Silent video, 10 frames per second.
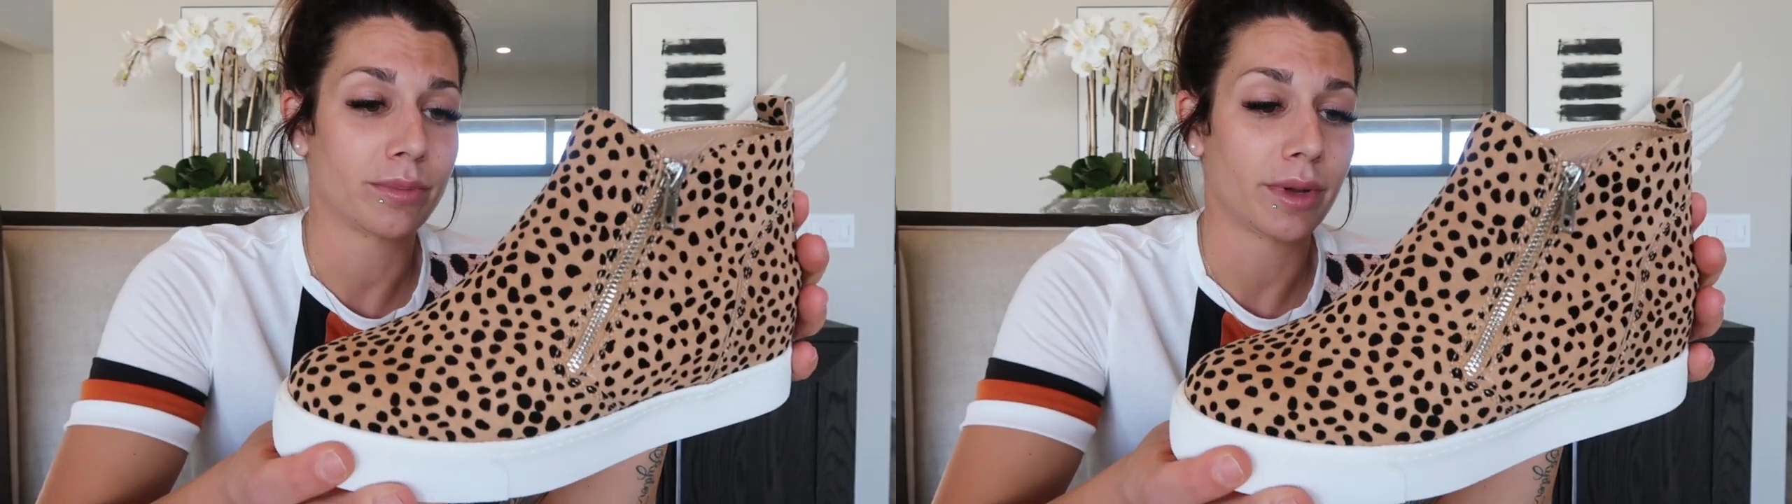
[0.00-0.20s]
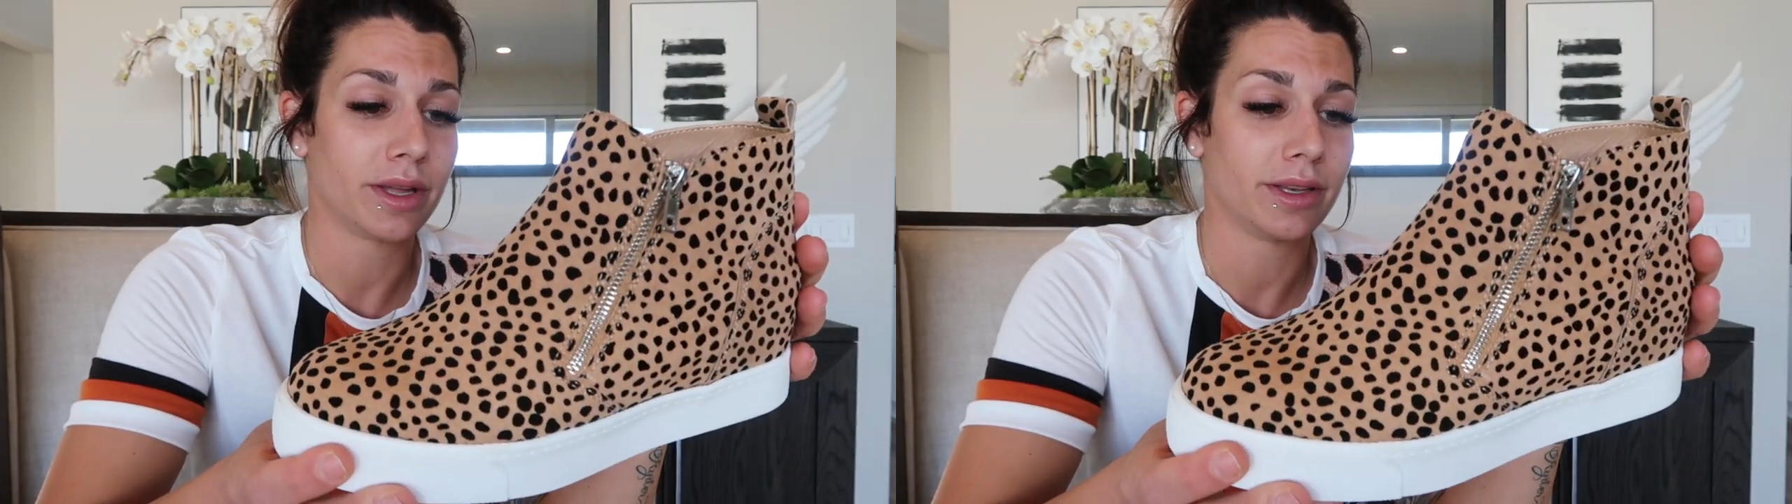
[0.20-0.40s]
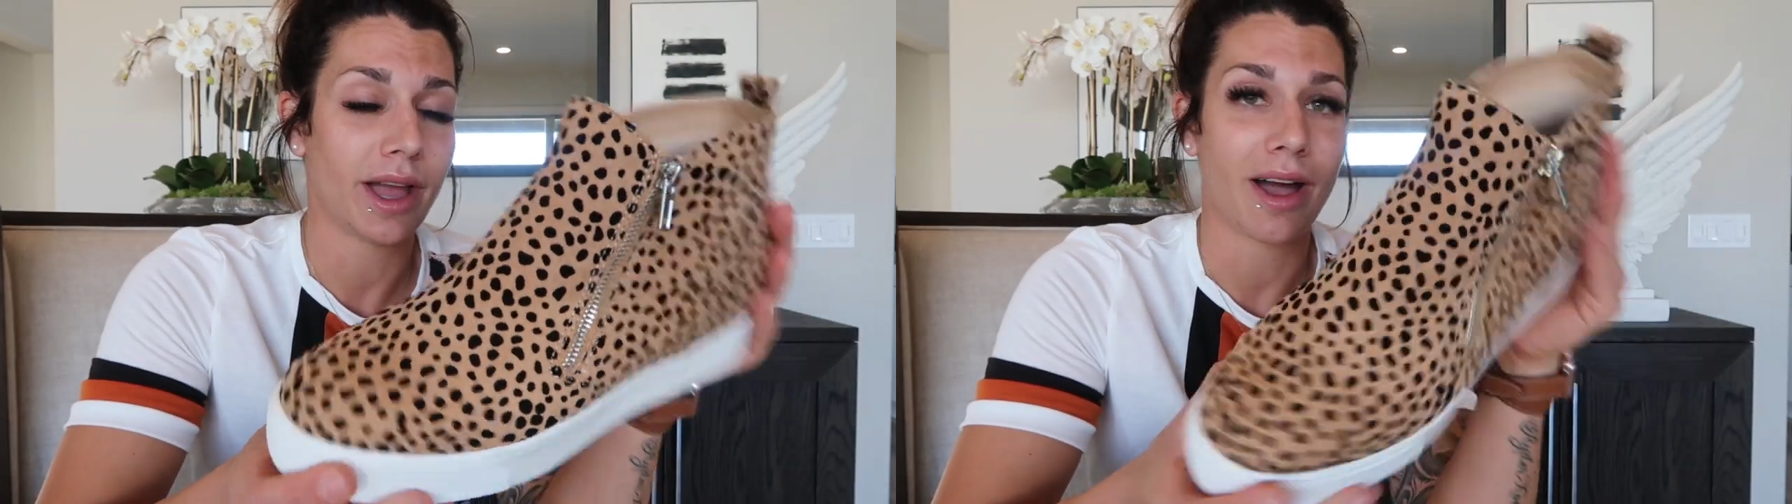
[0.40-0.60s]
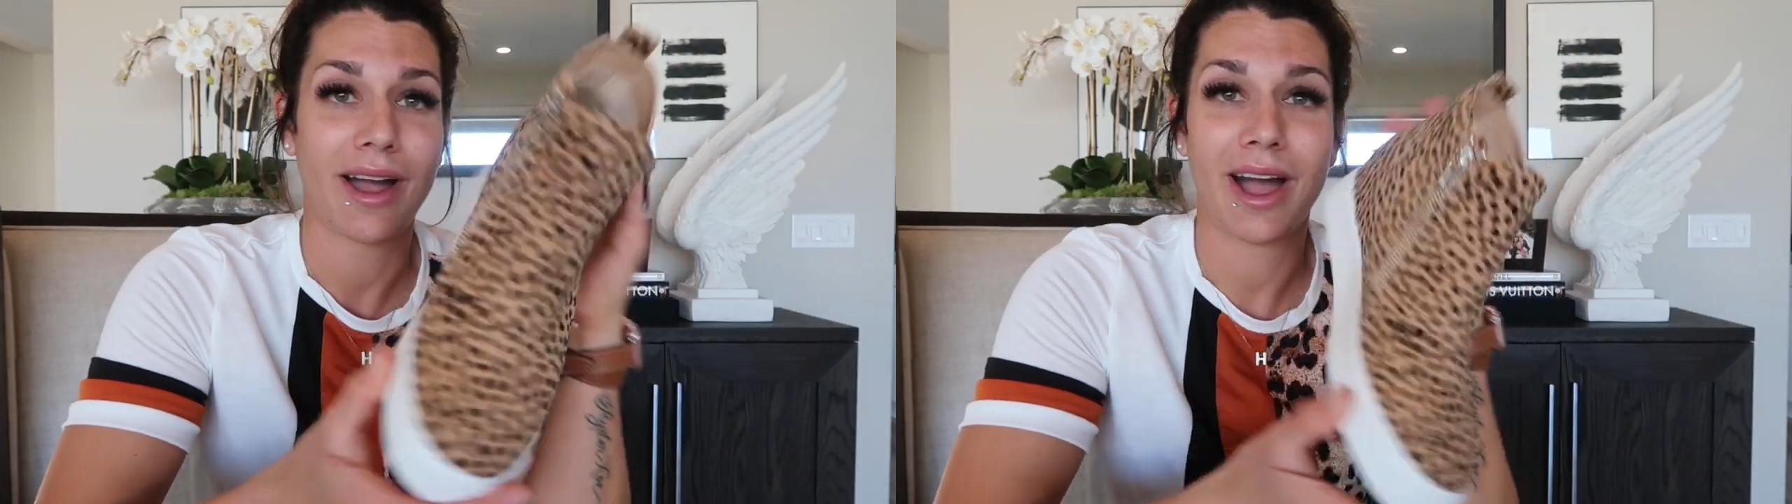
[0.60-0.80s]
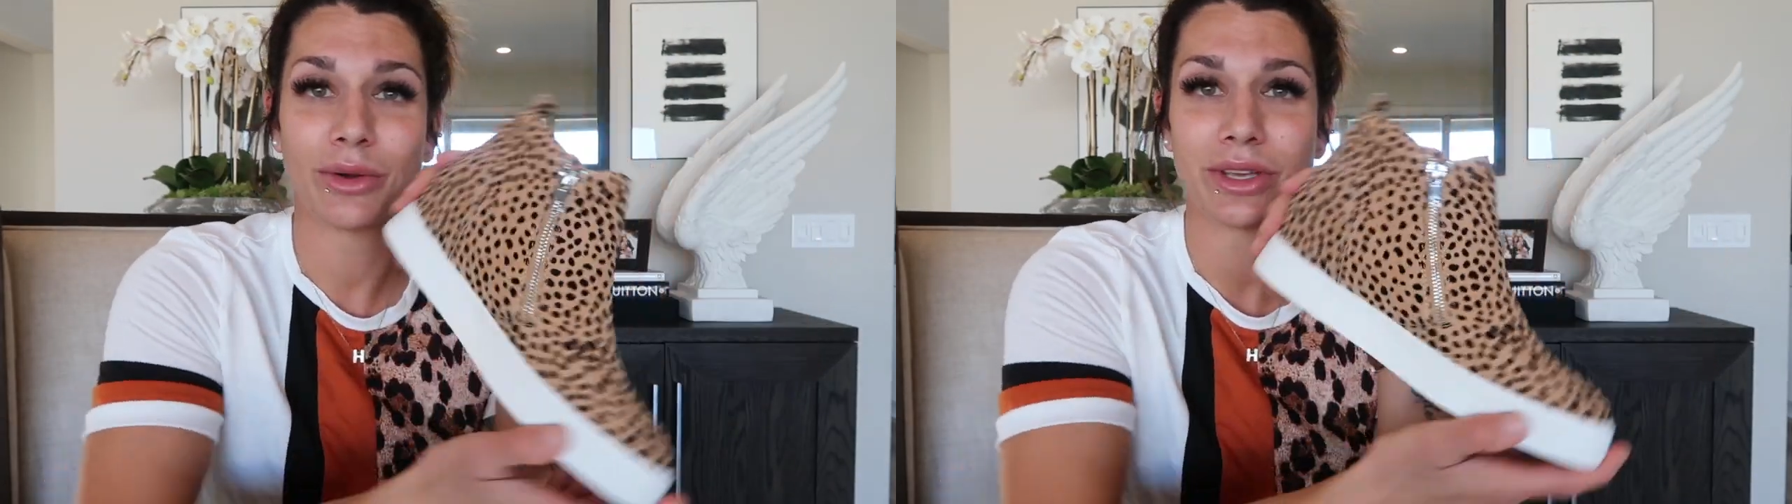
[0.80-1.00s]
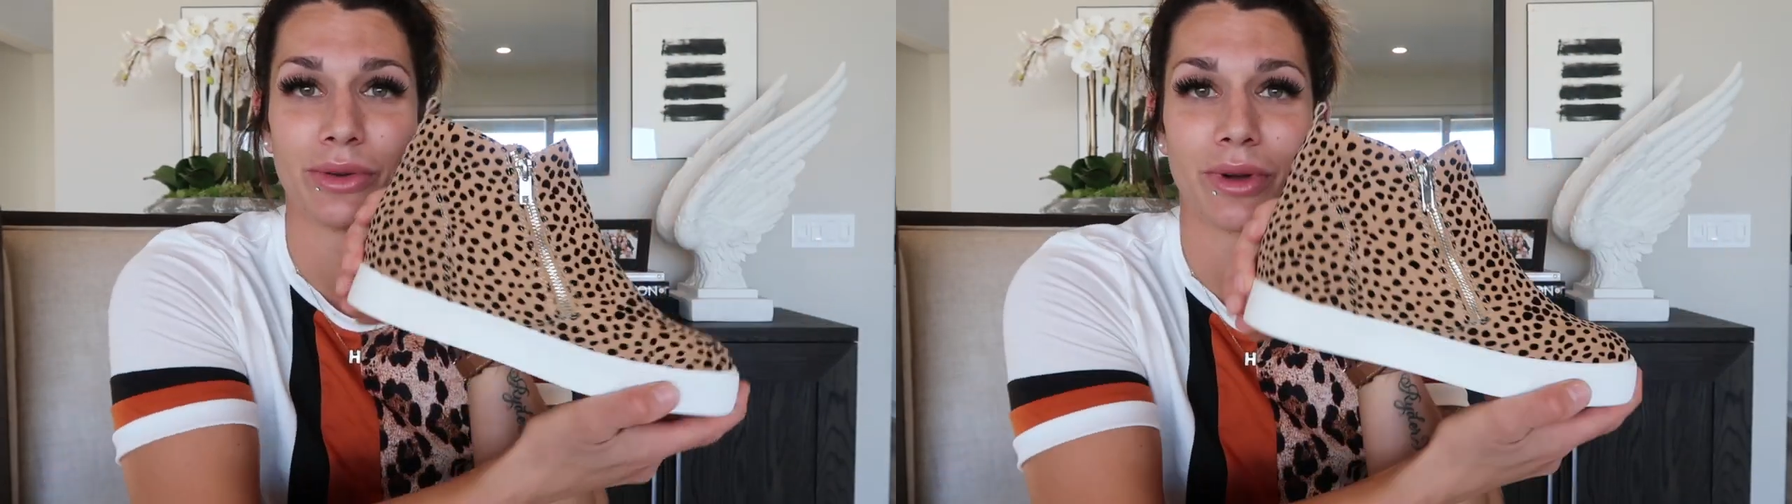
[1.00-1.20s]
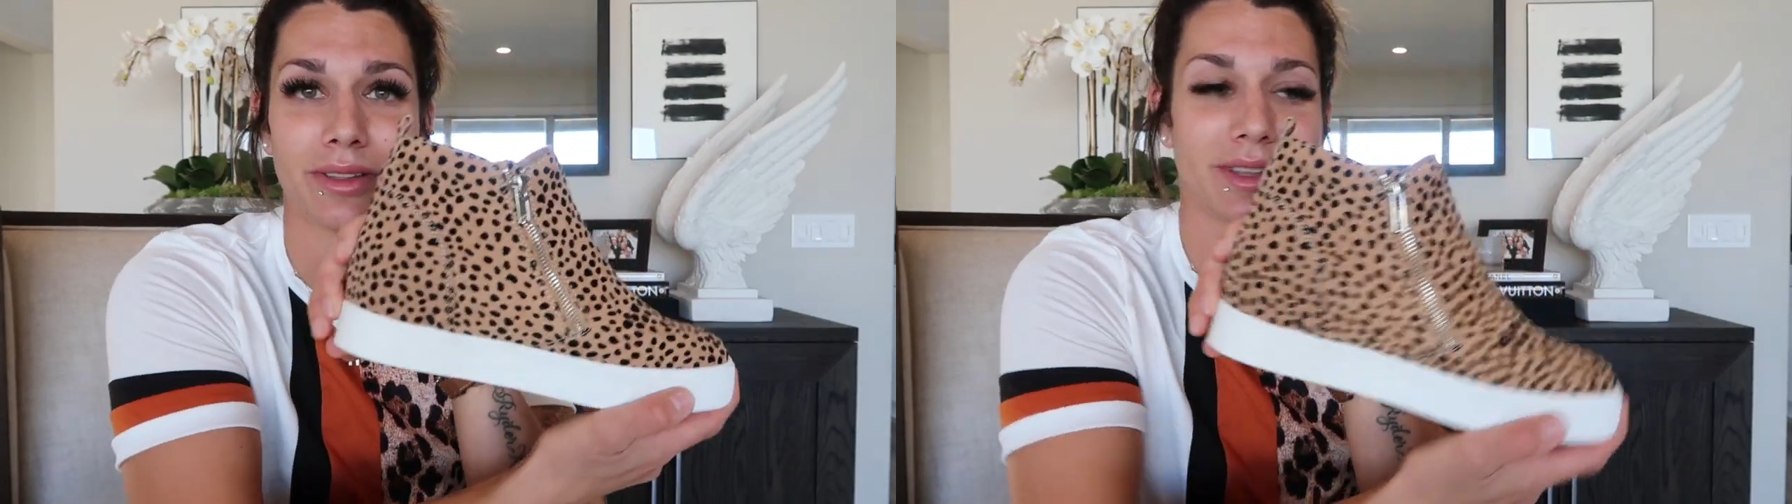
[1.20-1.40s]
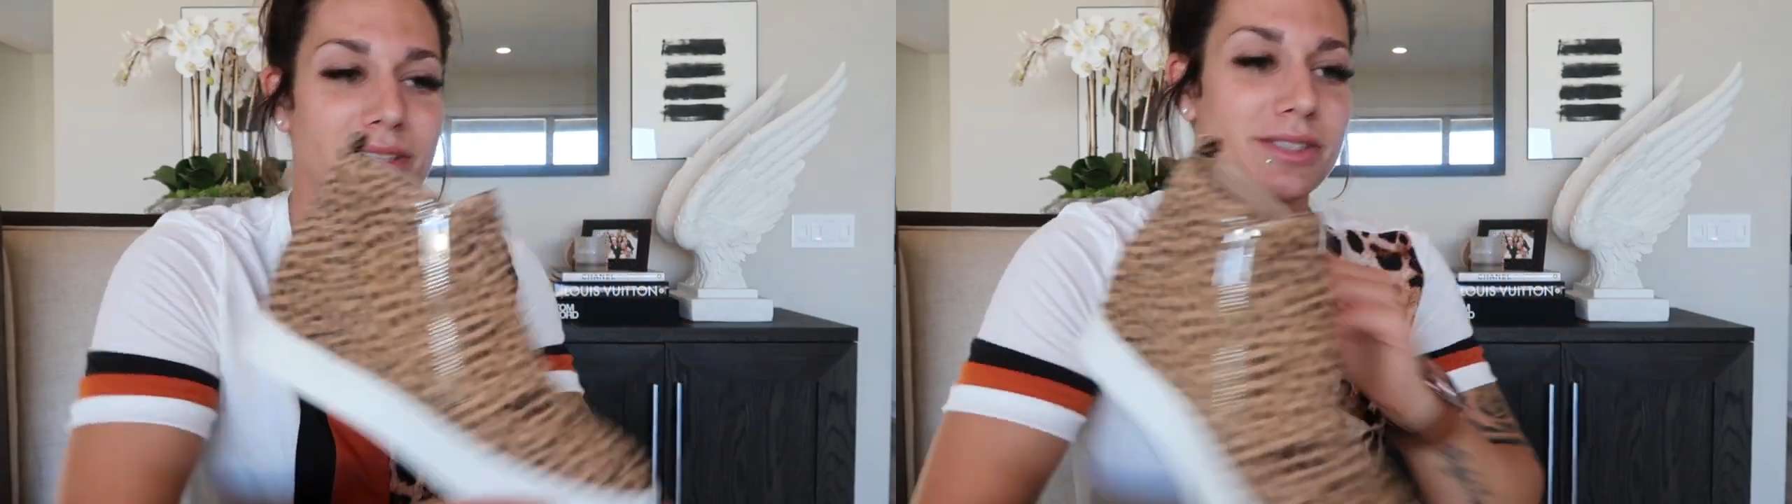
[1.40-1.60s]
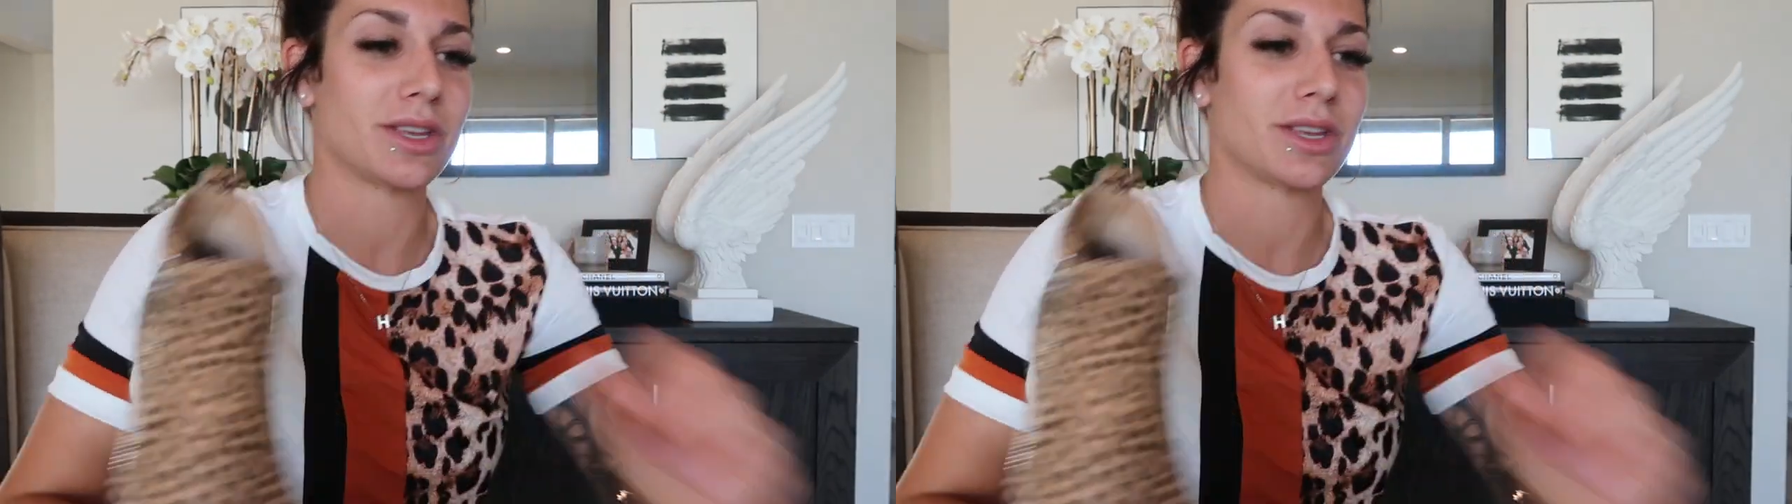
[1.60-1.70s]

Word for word: But yeah, how cute are these?